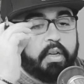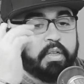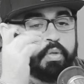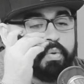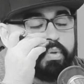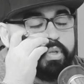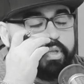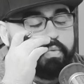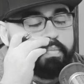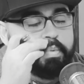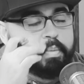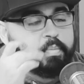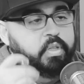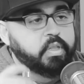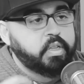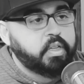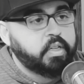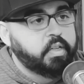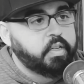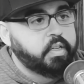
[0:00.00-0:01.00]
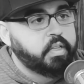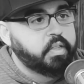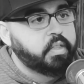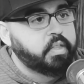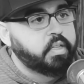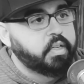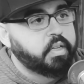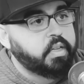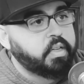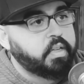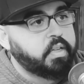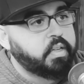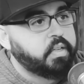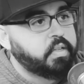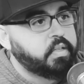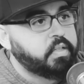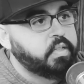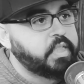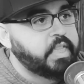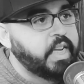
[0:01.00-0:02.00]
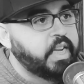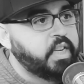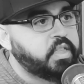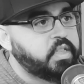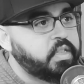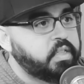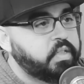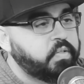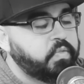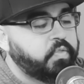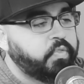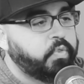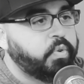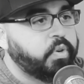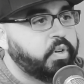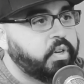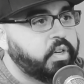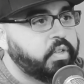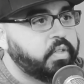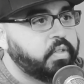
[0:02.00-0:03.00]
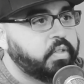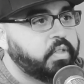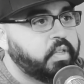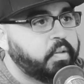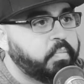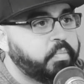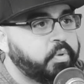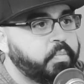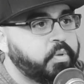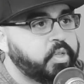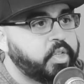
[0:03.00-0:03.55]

Joel, do you remember the, the dates for the boomer